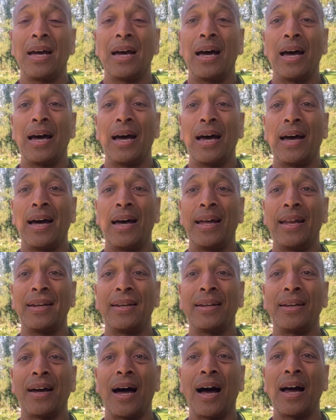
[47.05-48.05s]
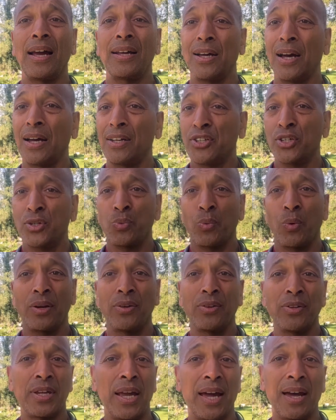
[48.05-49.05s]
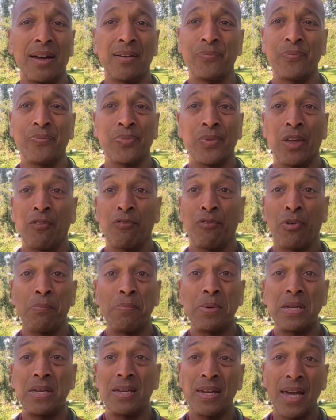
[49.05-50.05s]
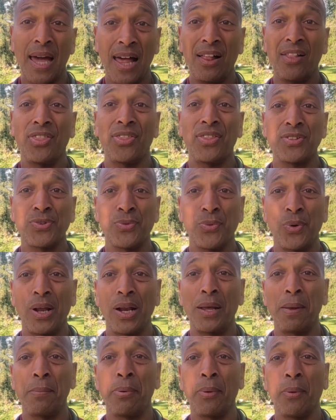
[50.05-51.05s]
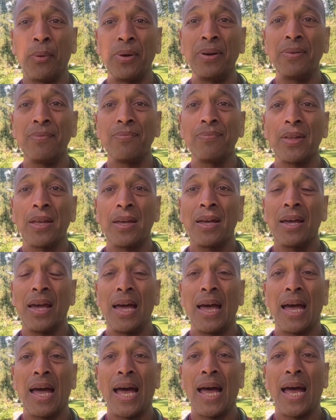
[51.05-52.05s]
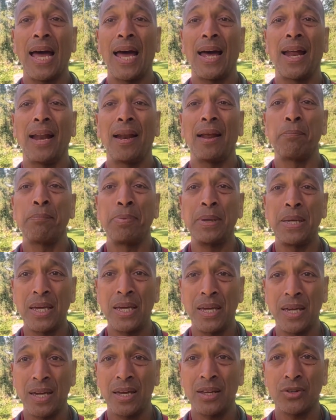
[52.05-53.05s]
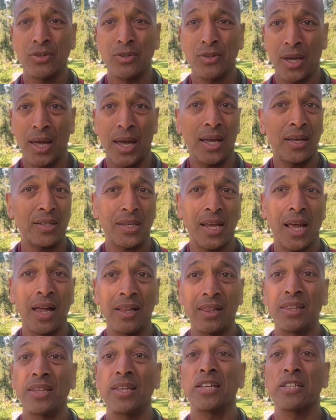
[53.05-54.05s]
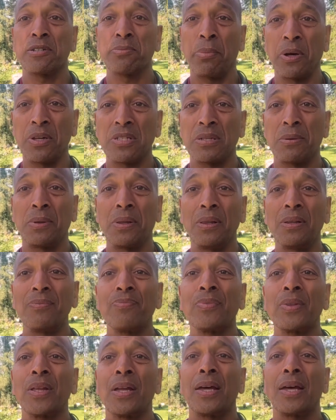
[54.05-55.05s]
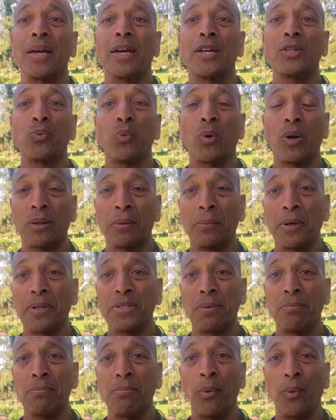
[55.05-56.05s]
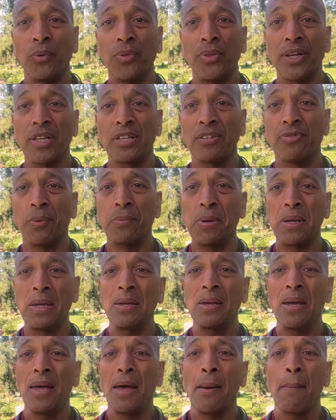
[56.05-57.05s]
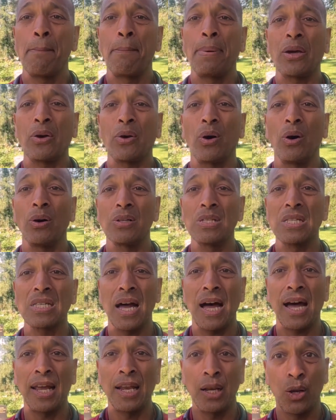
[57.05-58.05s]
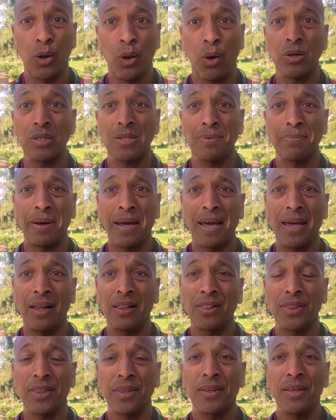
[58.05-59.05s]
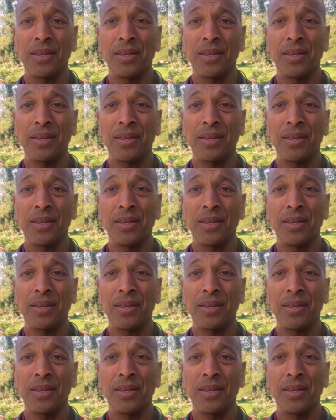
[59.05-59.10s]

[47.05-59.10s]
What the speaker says: And I just want, yeah, for me, health is really important. And being as healthy as possible is one of the most important things for me, because I lost my health